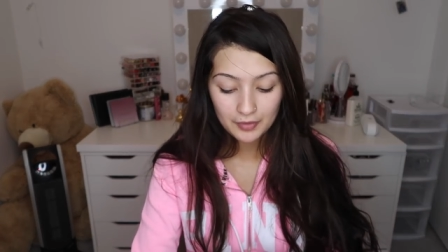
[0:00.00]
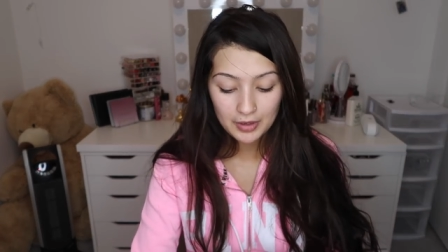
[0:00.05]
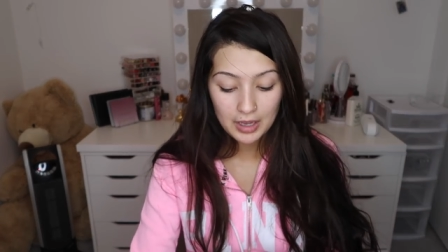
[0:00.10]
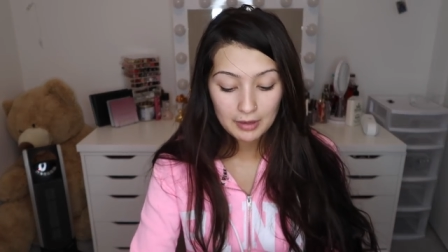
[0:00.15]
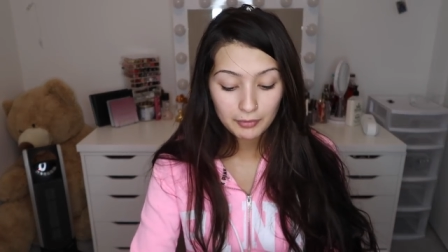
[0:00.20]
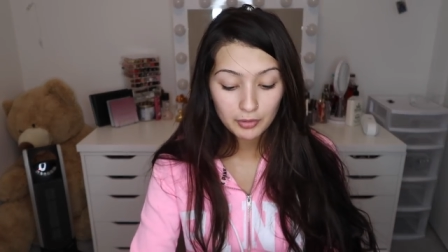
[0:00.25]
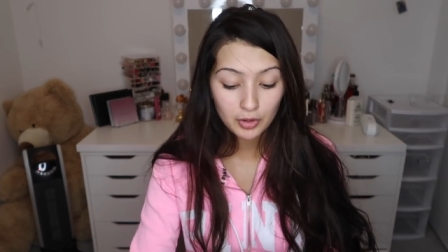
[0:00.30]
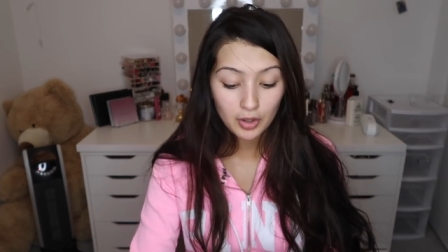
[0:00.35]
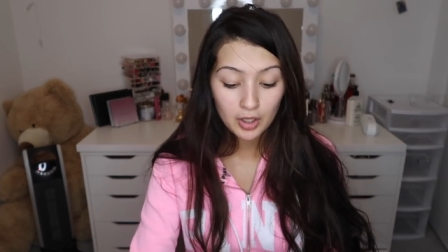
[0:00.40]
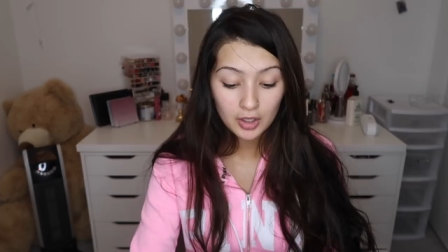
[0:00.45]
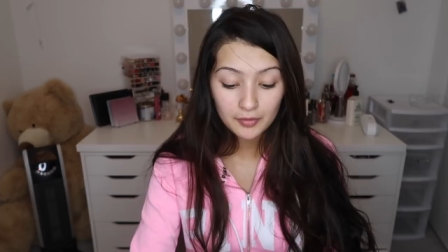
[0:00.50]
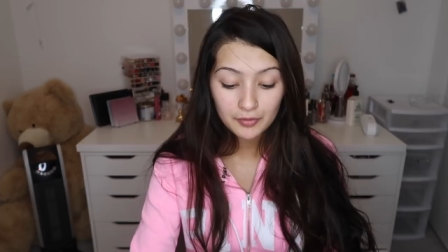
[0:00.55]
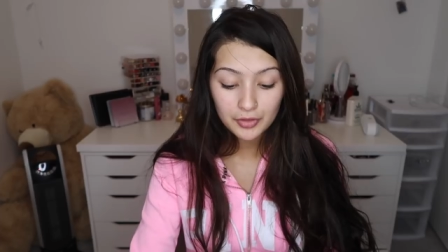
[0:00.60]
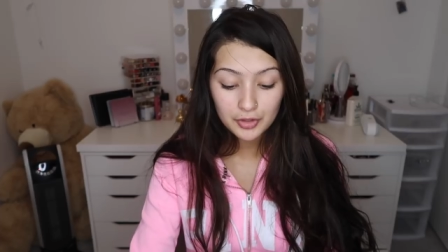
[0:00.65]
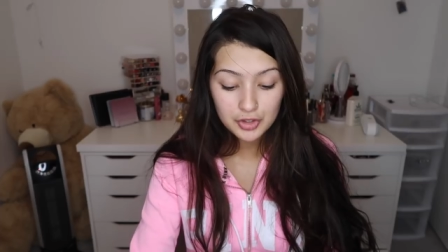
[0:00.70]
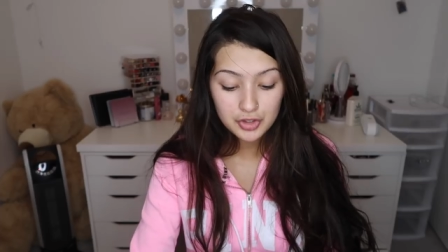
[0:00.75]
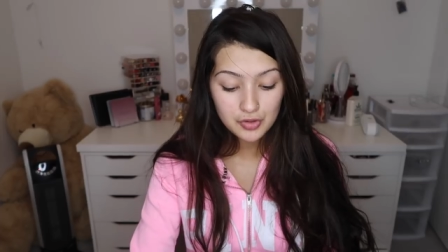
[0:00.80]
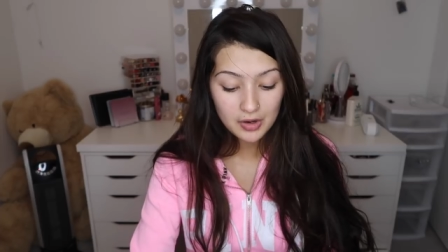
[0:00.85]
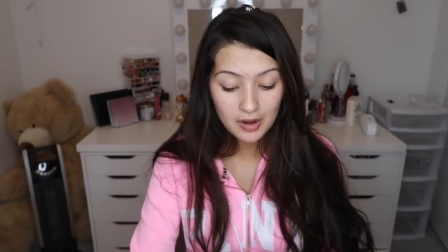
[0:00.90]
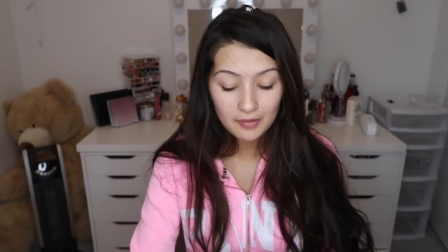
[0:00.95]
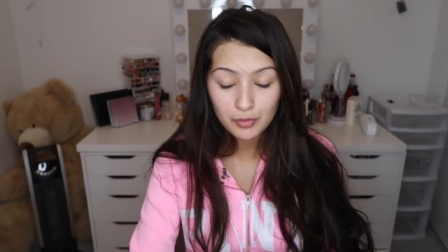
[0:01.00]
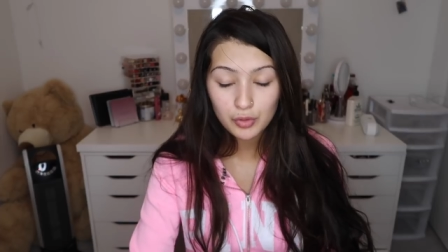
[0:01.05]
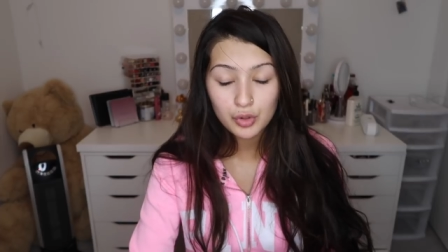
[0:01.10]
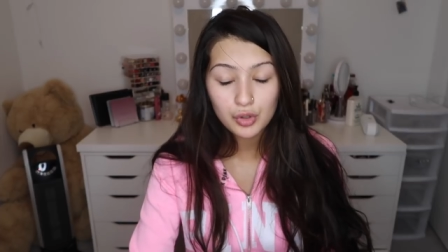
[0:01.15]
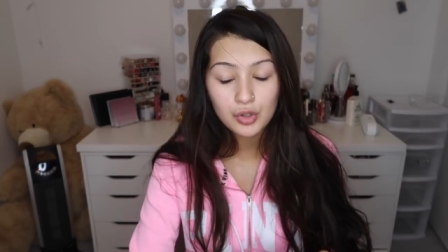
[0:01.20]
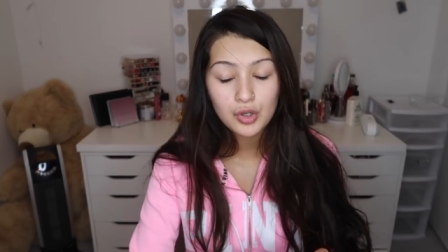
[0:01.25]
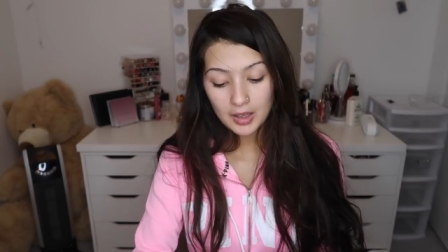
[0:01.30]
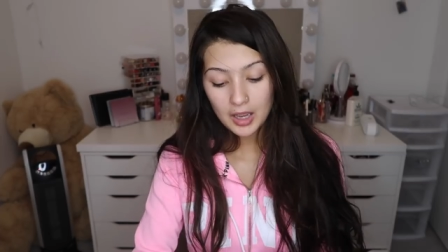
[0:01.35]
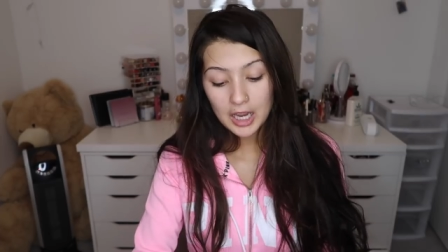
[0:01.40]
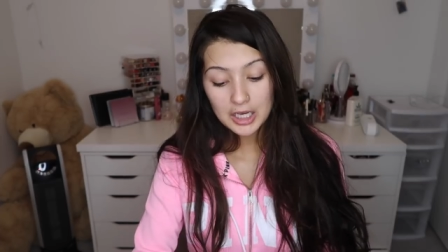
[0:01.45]
I have a lot of their travel
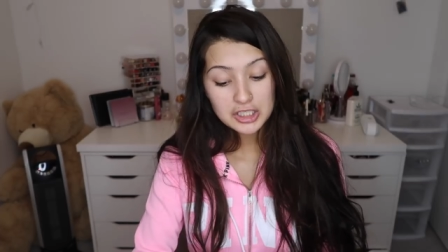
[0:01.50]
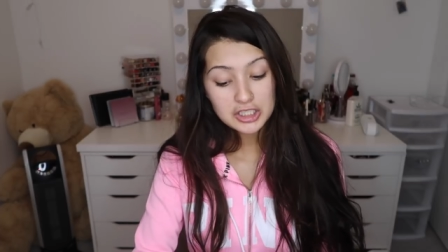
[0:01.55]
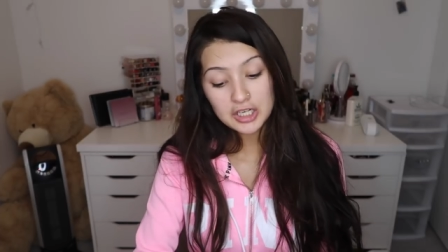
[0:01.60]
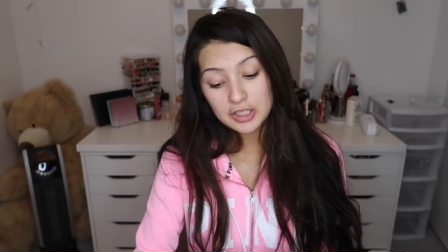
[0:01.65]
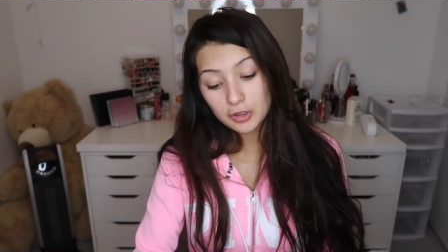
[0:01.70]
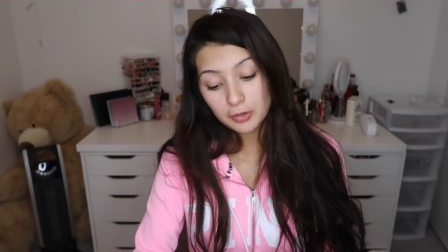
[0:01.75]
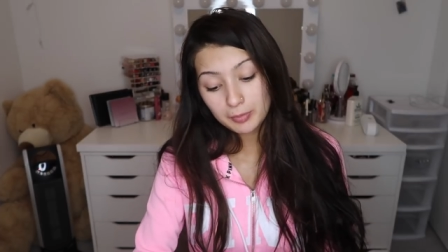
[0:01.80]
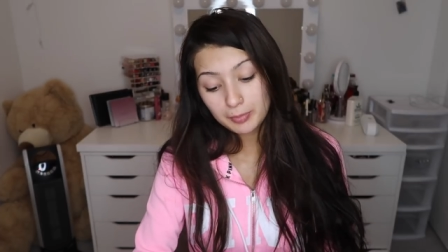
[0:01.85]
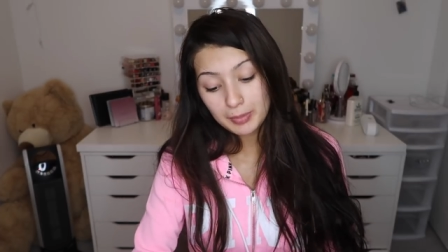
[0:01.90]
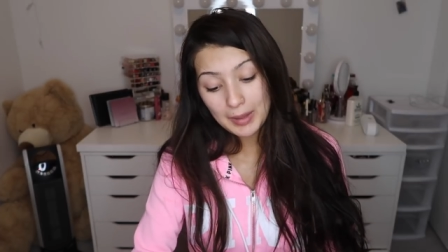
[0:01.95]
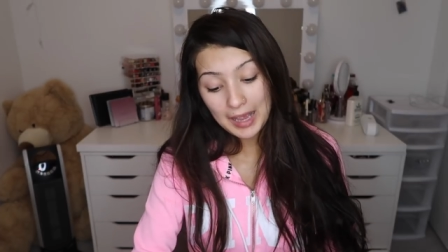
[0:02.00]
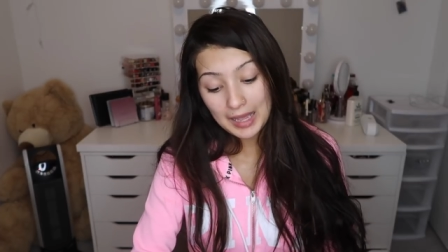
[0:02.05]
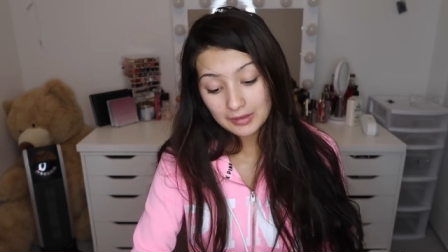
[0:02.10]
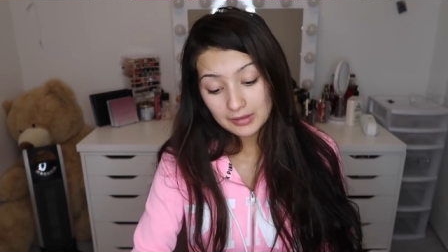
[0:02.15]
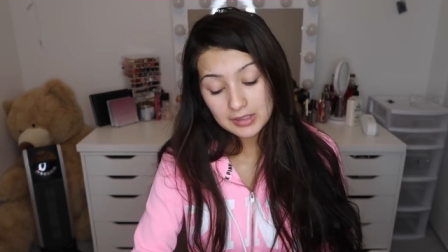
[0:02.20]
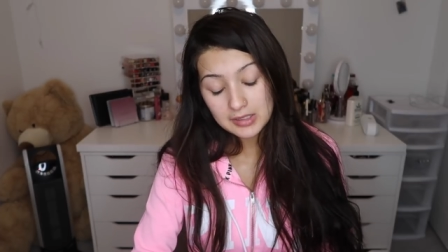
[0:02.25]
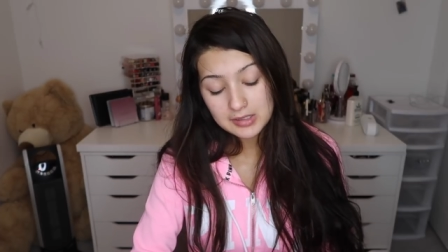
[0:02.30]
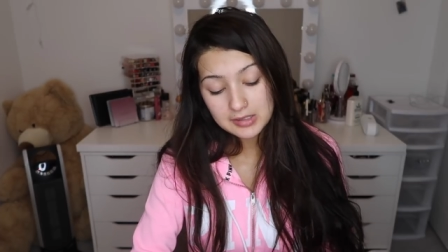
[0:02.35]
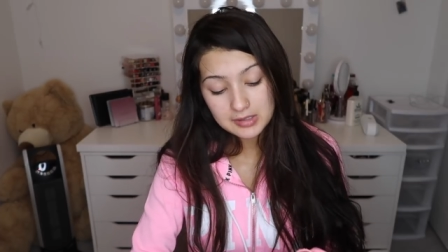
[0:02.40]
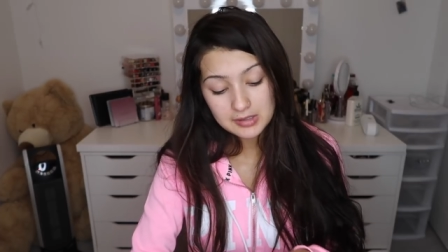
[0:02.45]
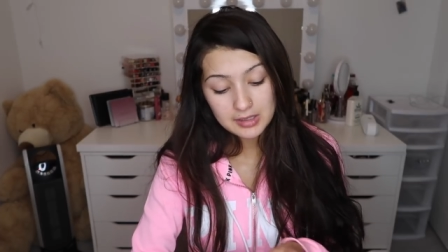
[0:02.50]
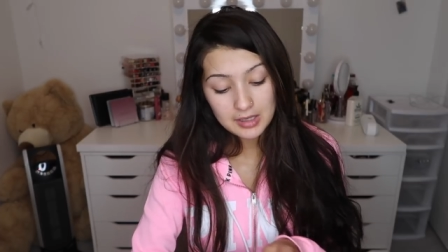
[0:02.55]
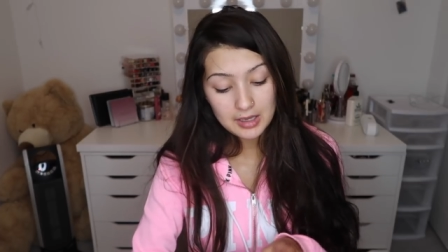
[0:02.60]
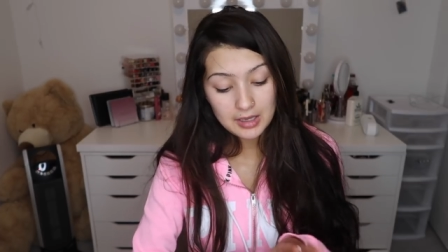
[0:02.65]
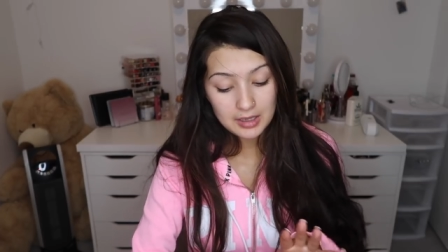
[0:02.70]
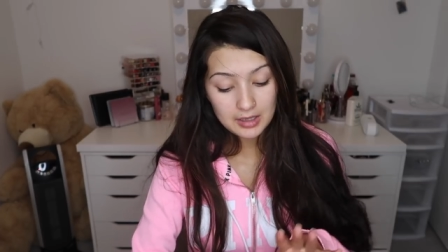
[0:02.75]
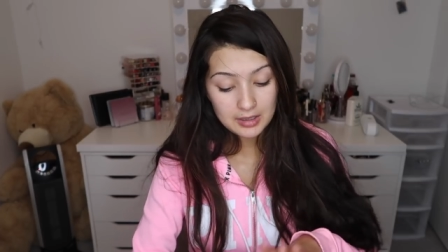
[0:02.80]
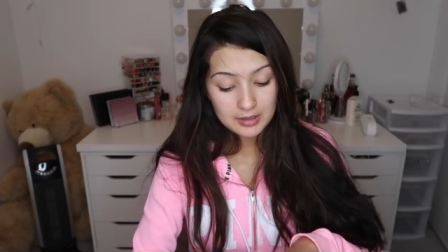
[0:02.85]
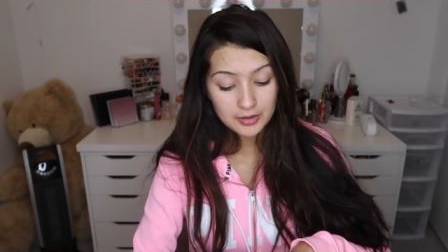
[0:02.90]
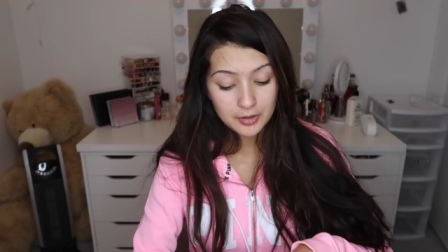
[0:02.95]
eyeshadow palettes
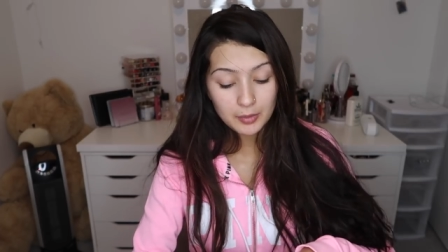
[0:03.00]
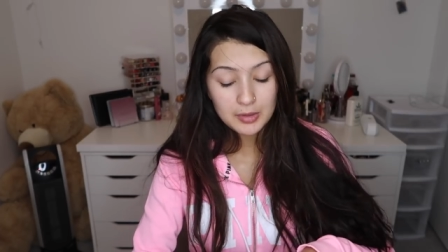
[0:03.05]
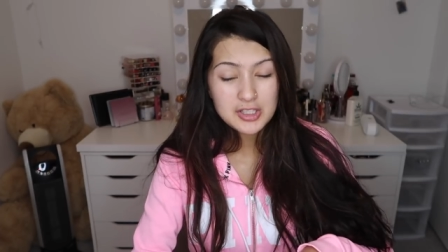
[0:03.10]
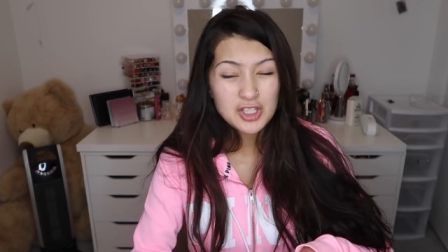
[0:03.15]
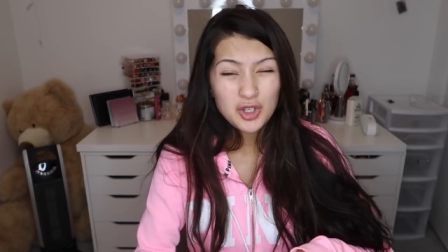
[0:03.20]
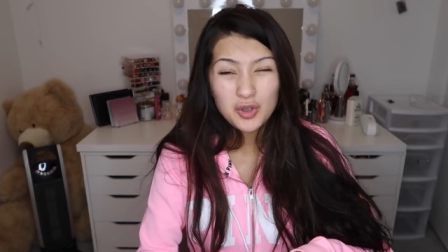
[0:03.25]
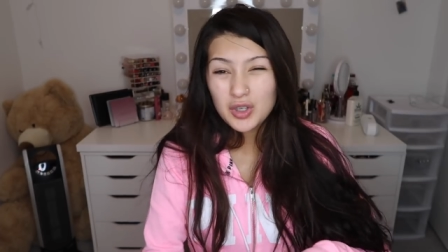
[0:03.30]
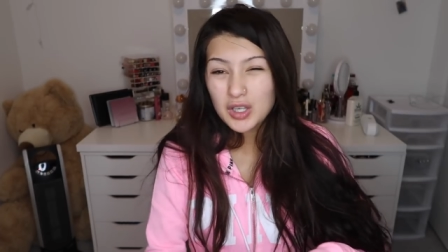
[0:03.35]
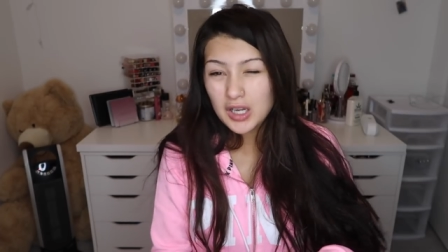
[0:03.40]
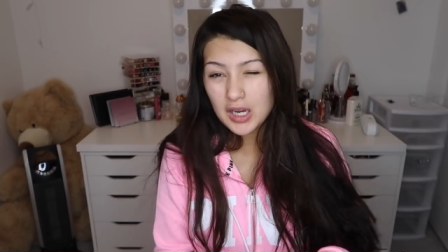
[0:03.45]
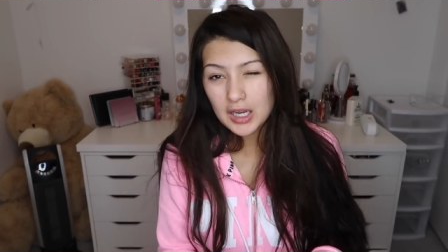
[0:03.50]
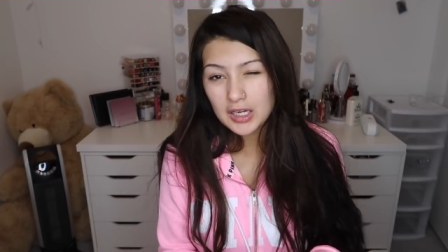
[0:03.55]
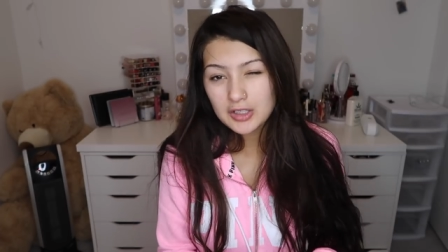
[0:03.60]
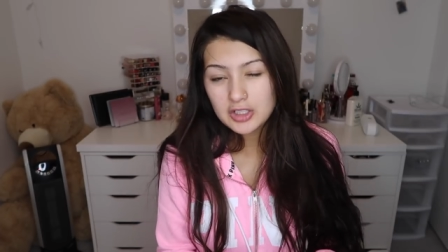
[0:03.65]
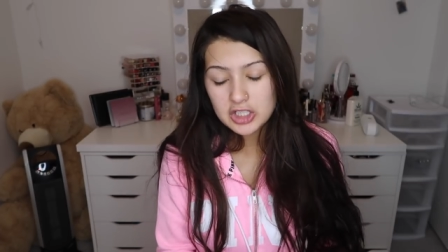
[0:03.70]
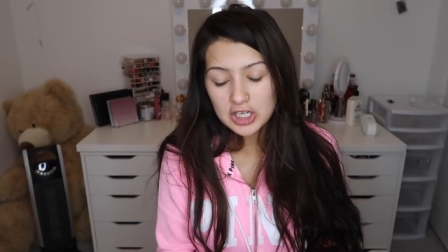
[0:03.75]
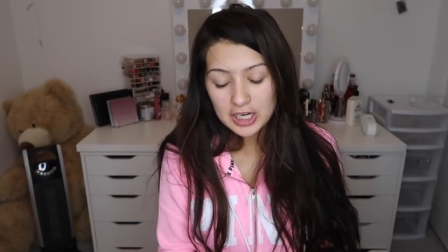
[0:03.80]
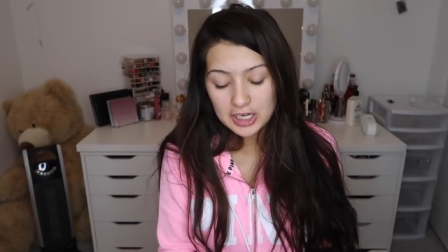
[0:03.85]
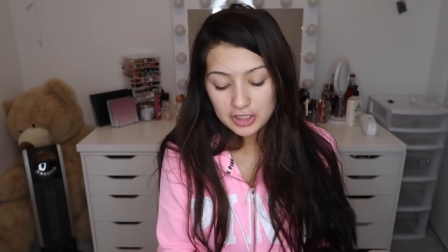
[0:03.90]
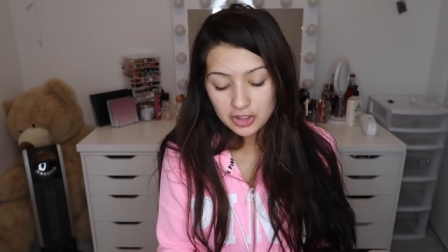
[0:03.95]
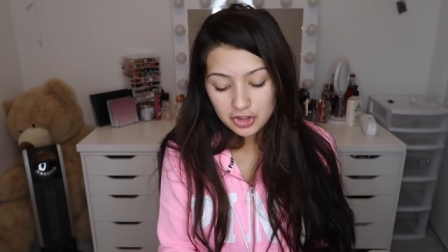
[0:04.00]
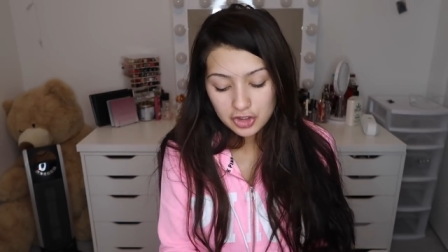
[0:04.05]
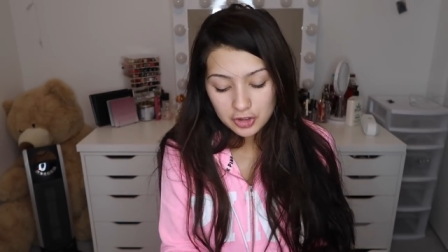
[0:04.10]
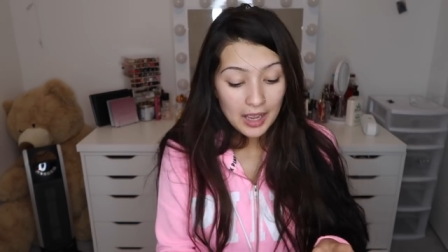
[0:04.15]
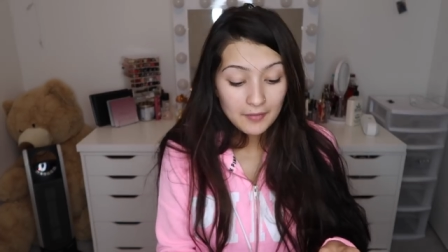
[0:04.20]
and the ones that you can kind of change.